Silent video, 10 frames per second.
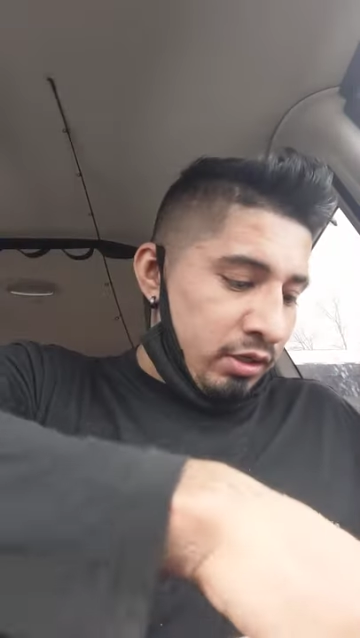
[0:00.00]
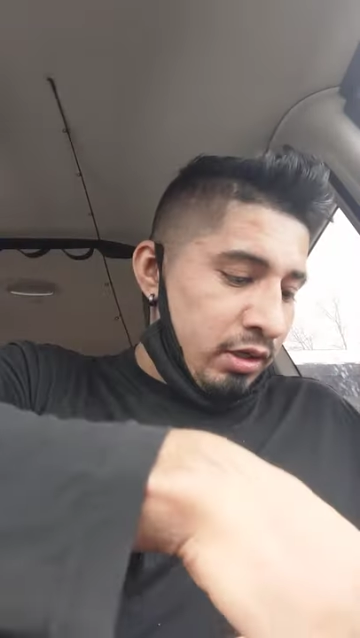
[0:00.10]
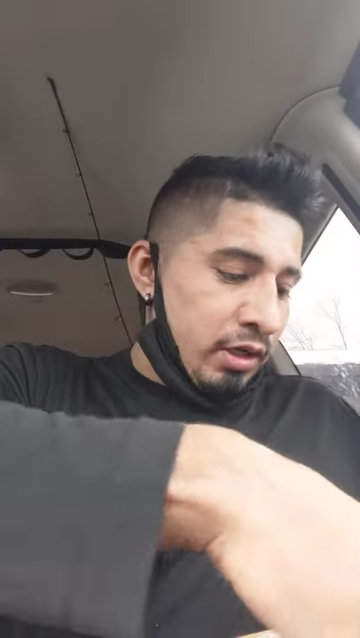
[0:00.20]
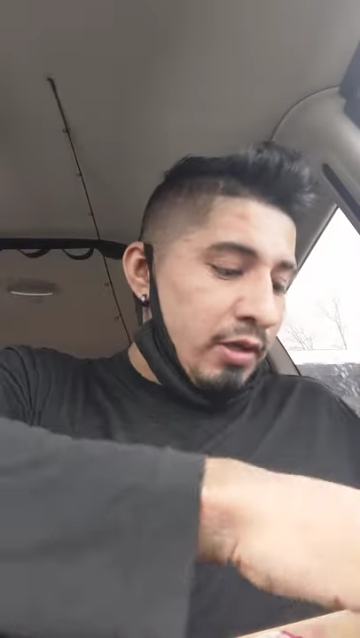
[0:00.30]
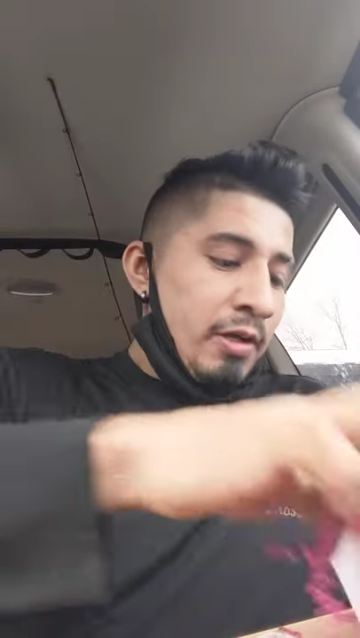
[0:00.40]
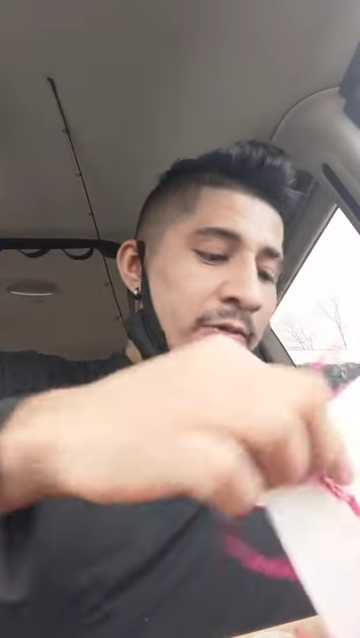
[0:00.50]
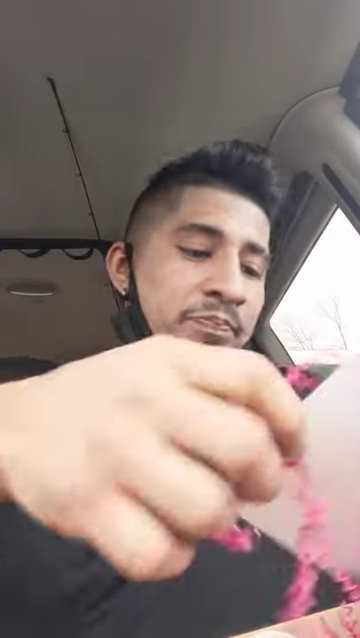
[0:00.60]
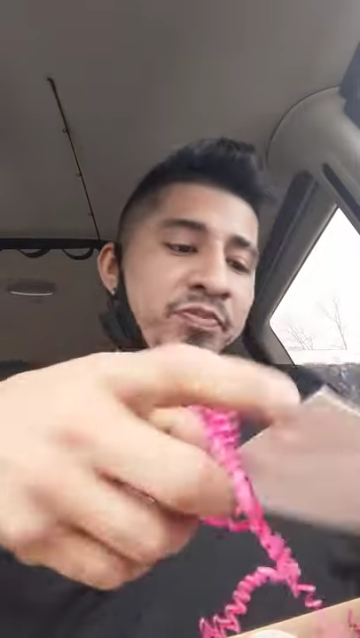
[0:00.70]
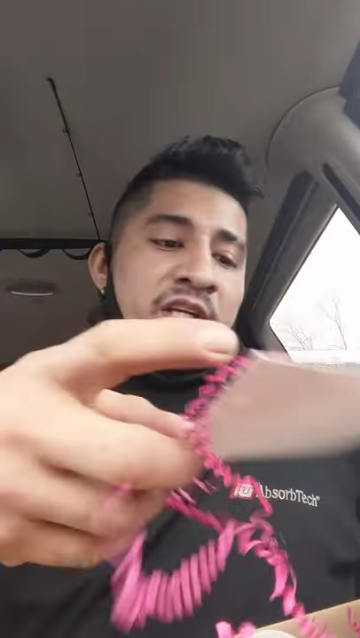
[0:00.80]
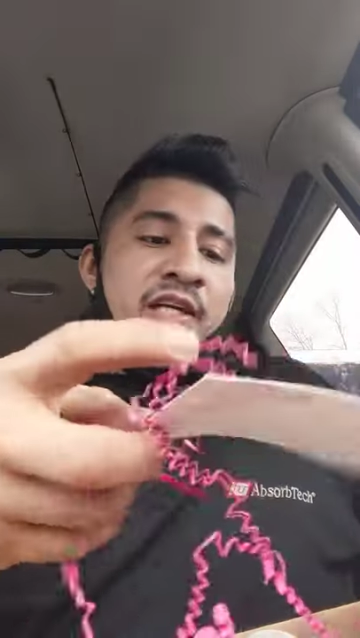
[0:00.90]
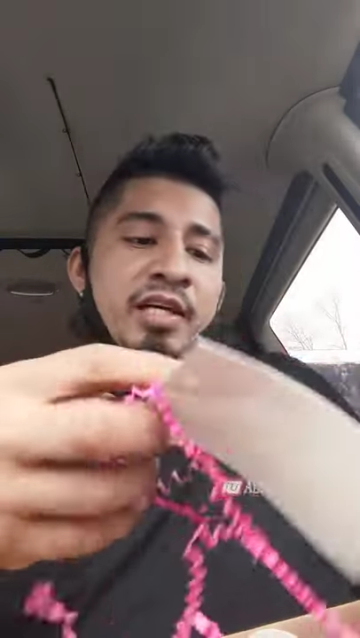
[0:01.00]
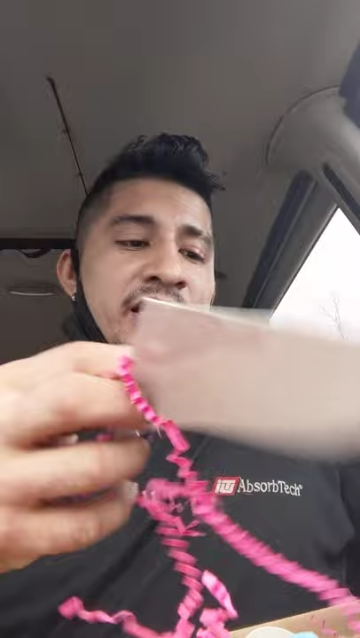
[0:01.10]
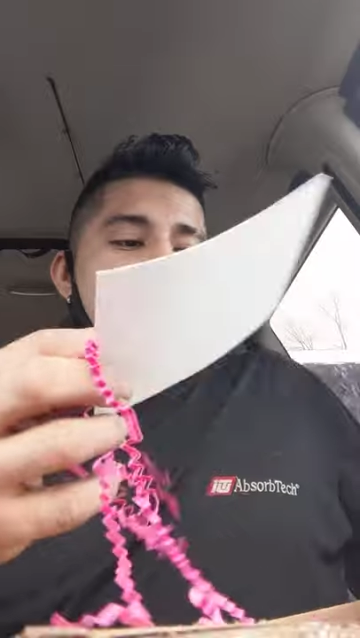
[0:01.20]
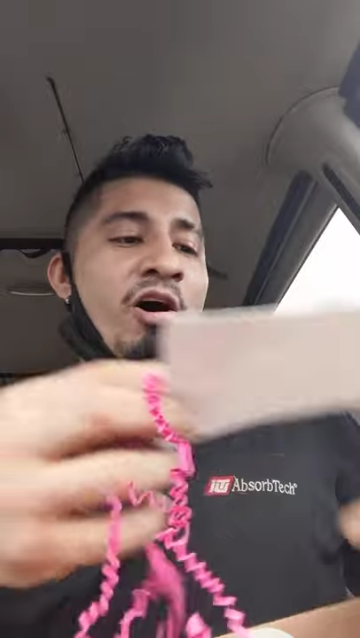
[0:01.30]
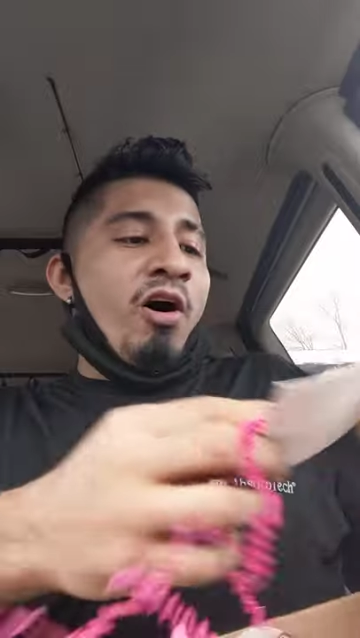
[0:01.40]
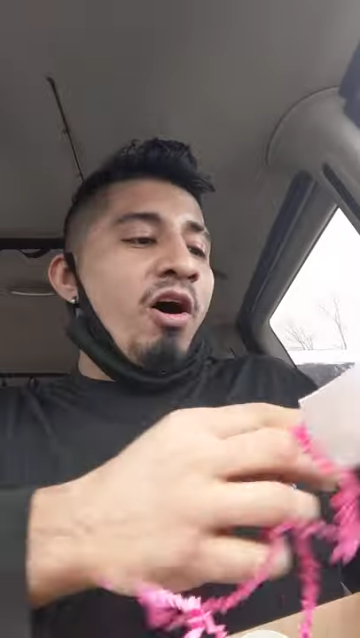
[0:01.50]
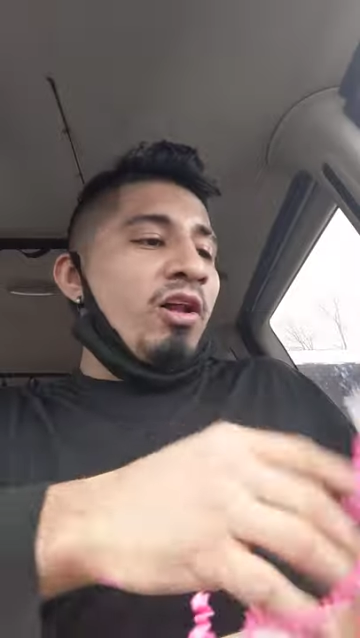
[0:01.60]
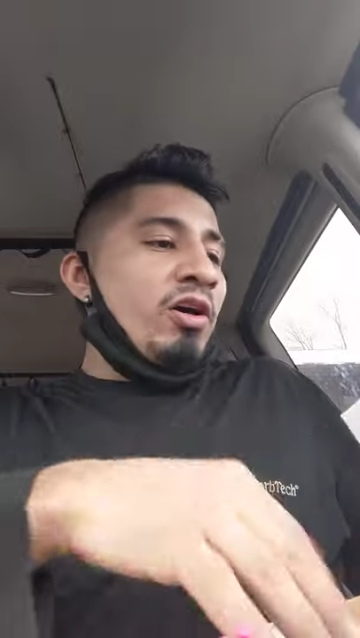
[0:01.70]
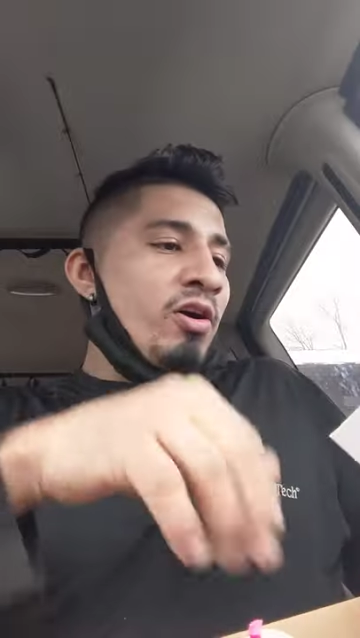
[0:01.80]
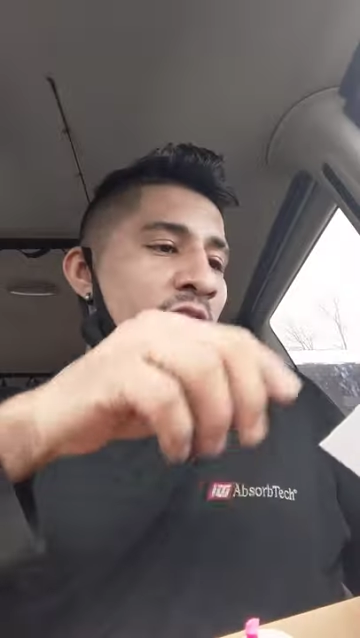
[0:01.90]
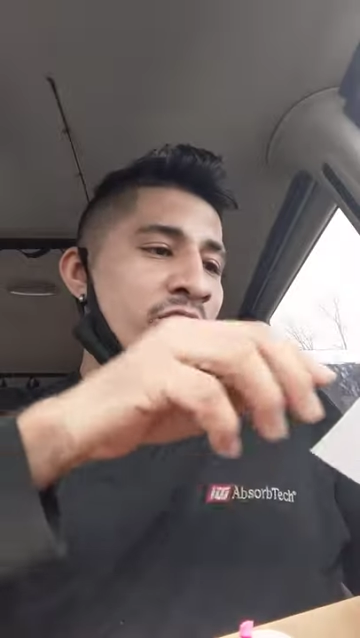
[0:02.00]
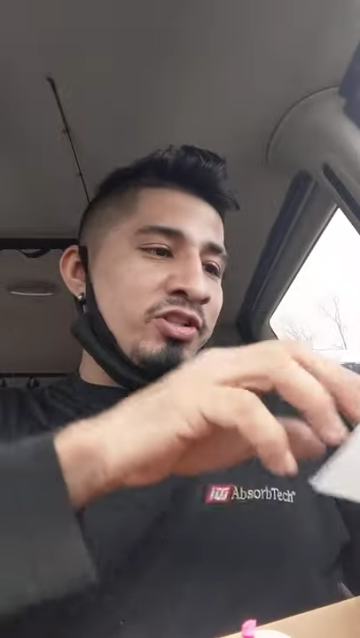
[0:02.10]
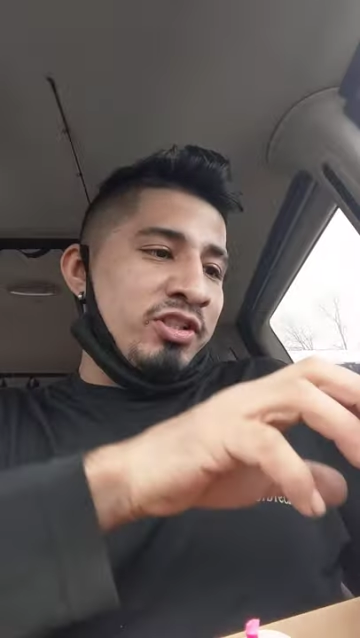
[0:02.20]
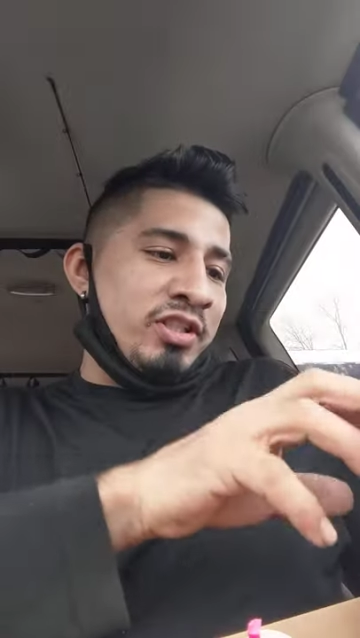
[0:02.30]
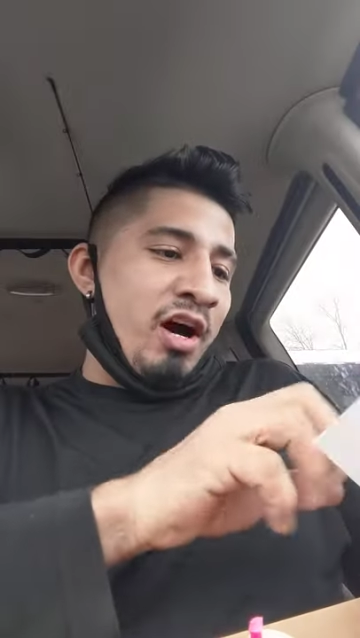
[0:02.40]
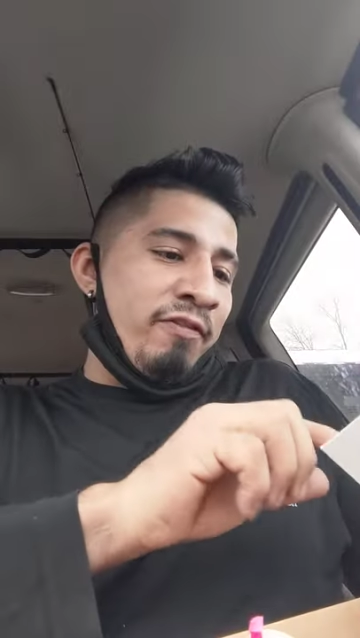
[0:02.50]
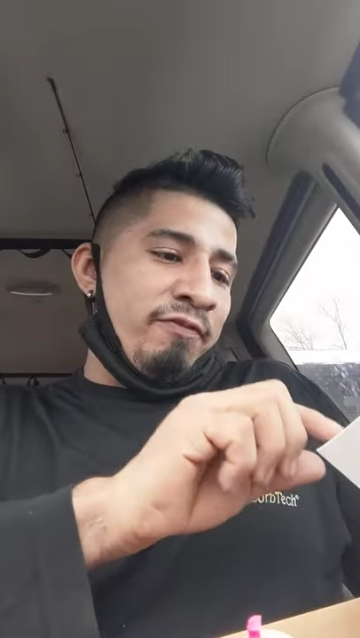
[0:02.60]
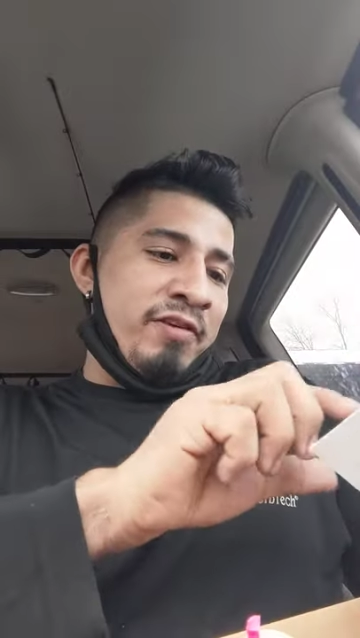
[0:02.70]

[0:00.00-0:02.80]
good. All her stuff,